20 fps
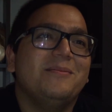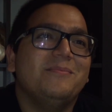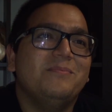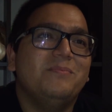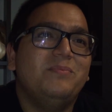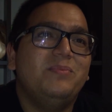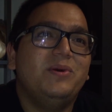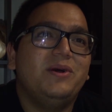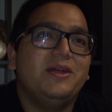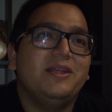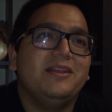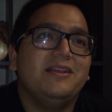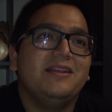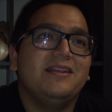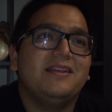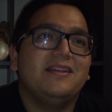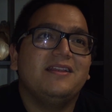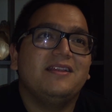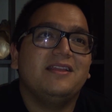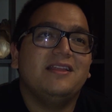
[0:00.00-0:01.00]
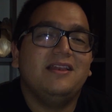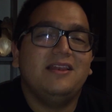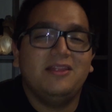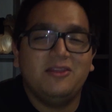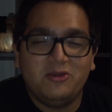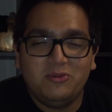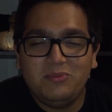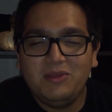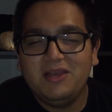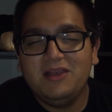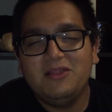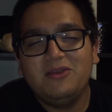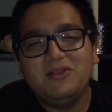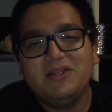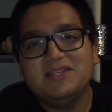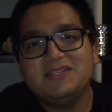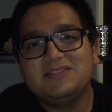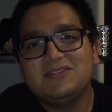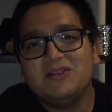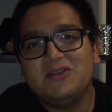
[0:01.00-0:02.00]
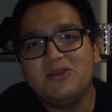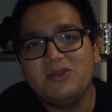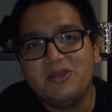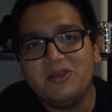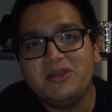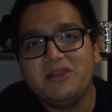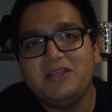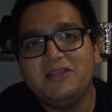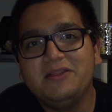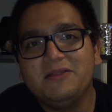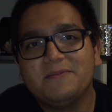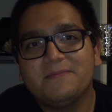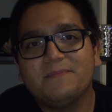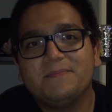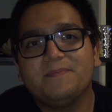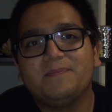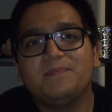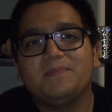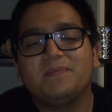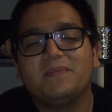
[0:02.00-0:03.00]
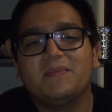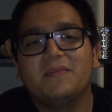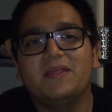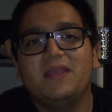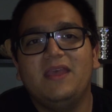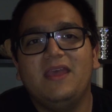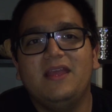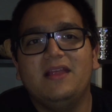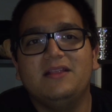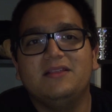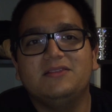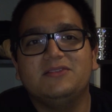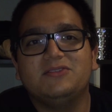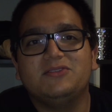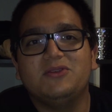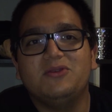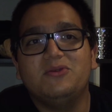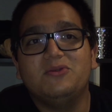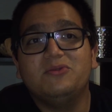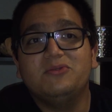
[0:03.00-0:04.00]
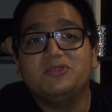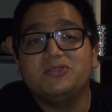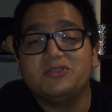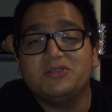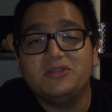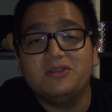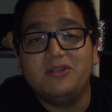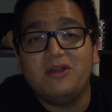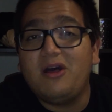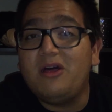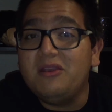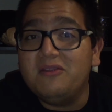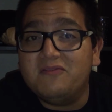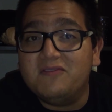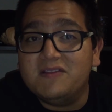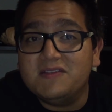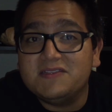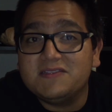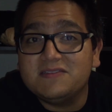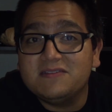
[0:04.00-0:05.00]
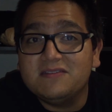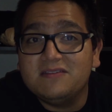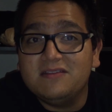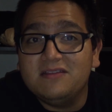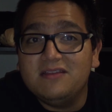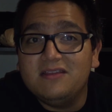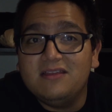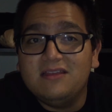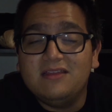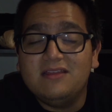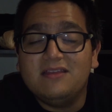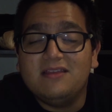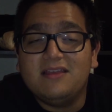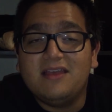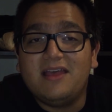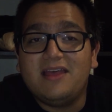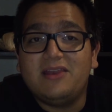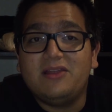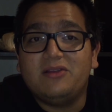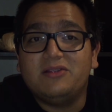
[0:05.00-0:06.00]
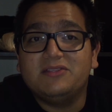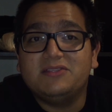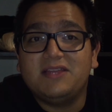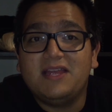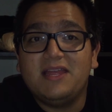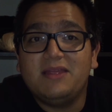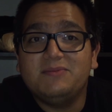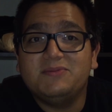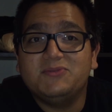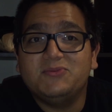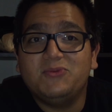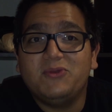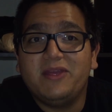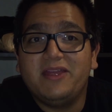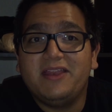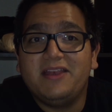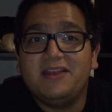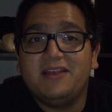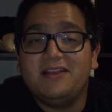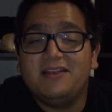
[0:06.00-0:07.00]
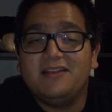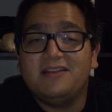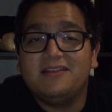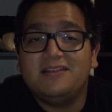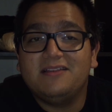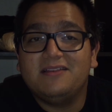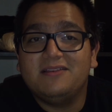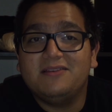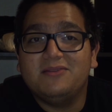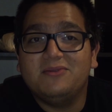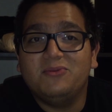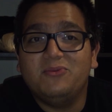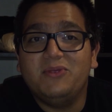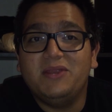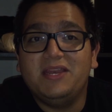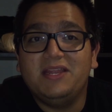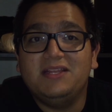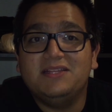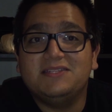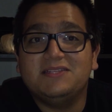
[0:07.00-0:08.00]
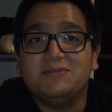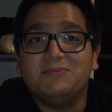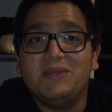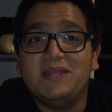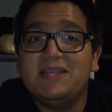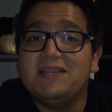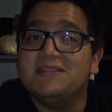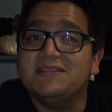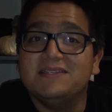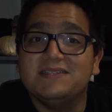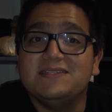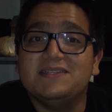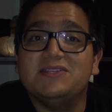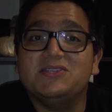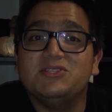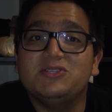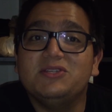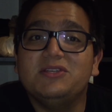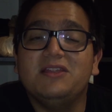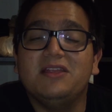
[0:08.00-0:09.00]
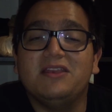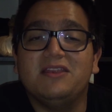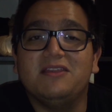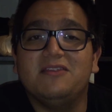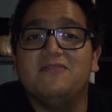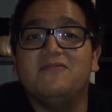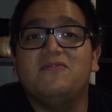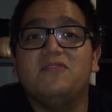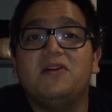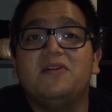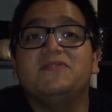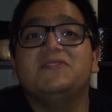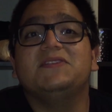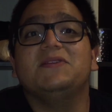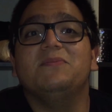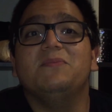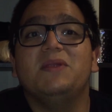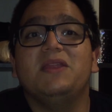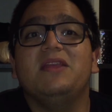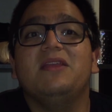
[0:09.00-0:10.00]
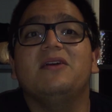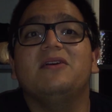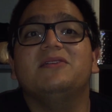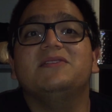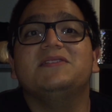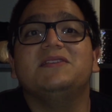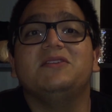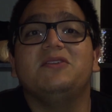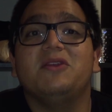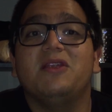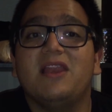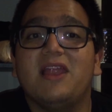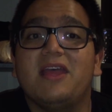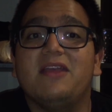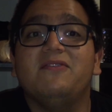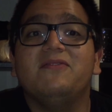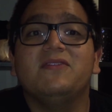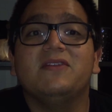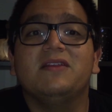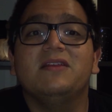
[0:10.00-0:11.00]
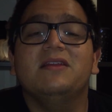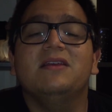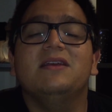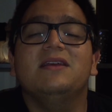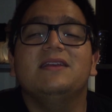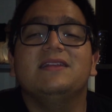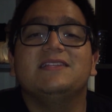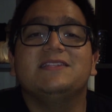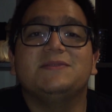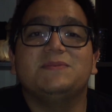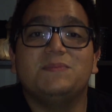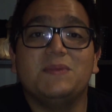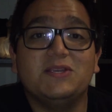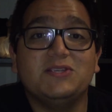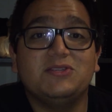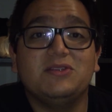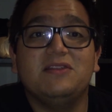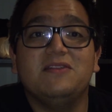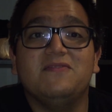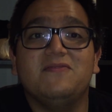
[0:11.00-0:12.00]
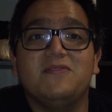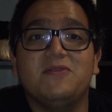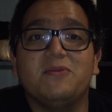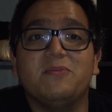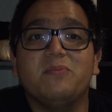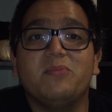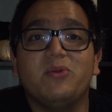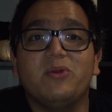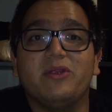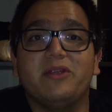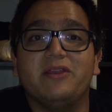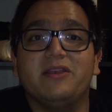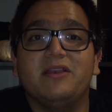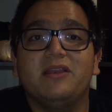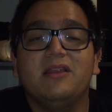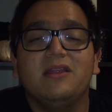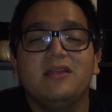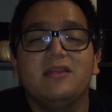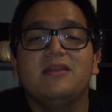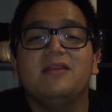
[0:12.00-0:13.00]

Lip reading: But little by little, I start learning, and so should all of us. At all times when we need to make a decision and it involves somebody else in your life, especially if they're important,